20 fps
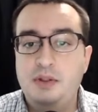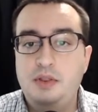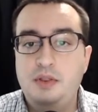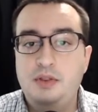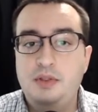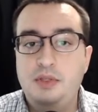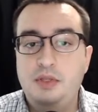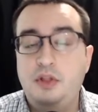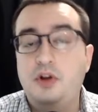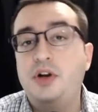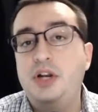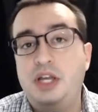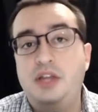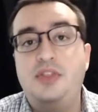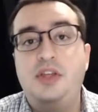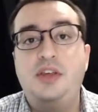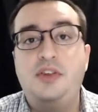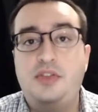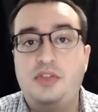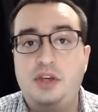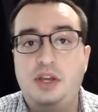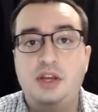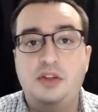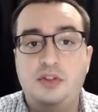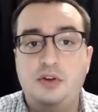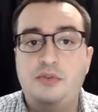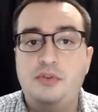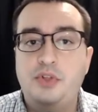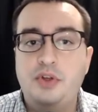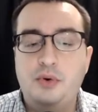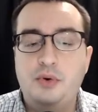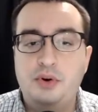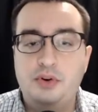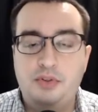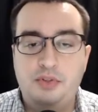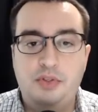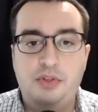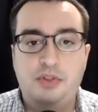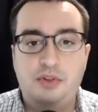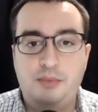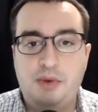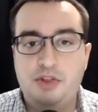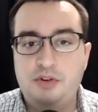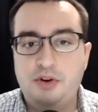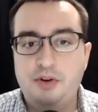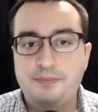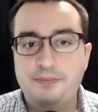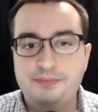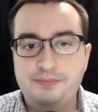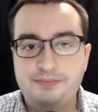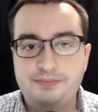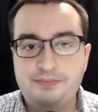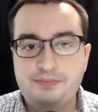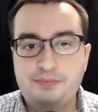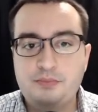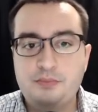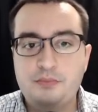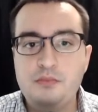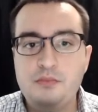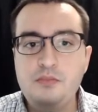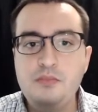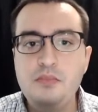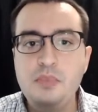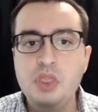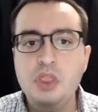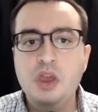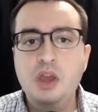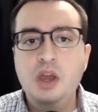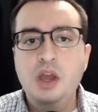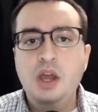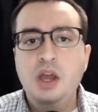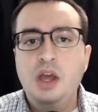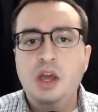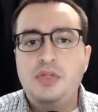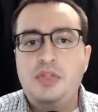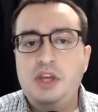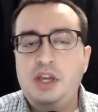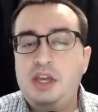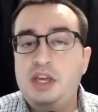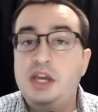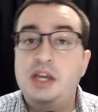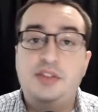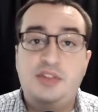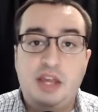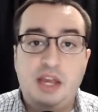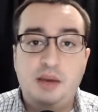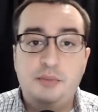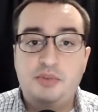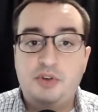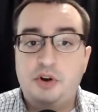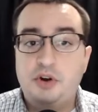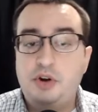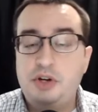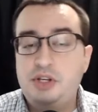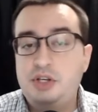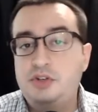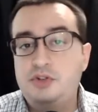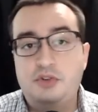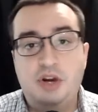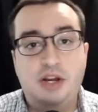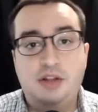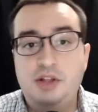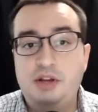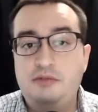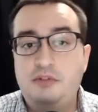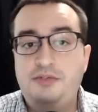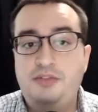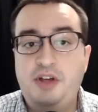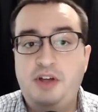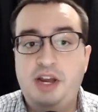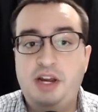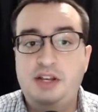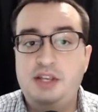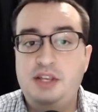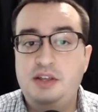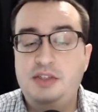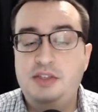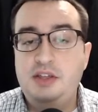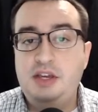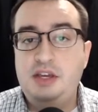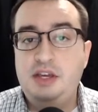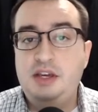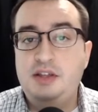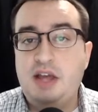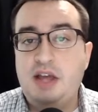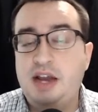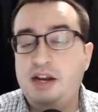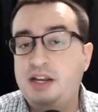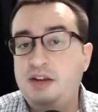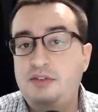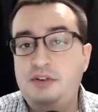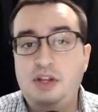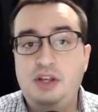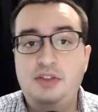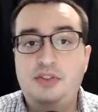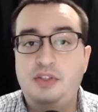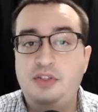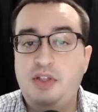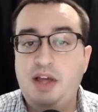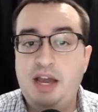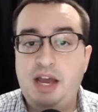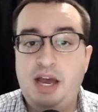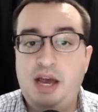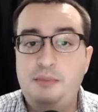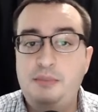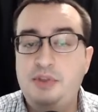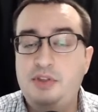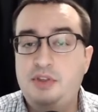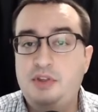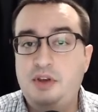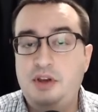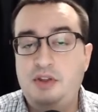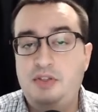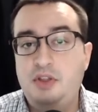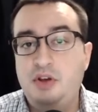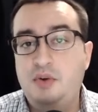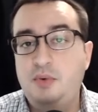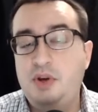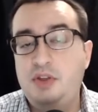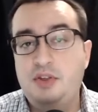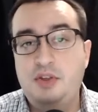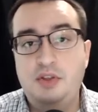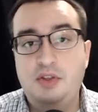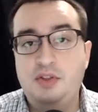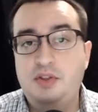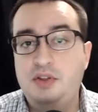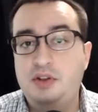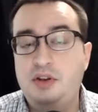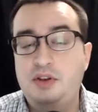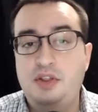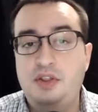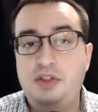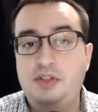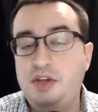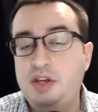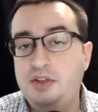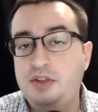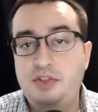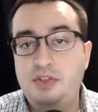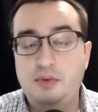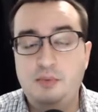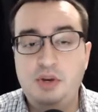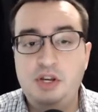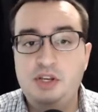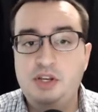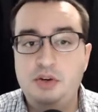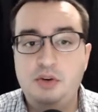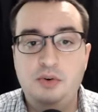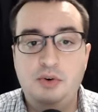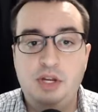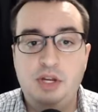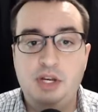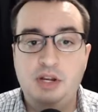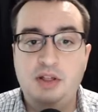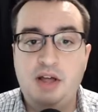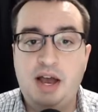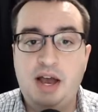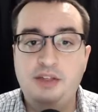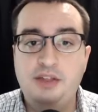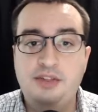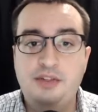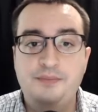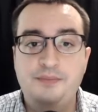learning these things over the course of the semester. The exams are going to directly reflect the activities, the labs, and the quizzes, and the things that we do in class.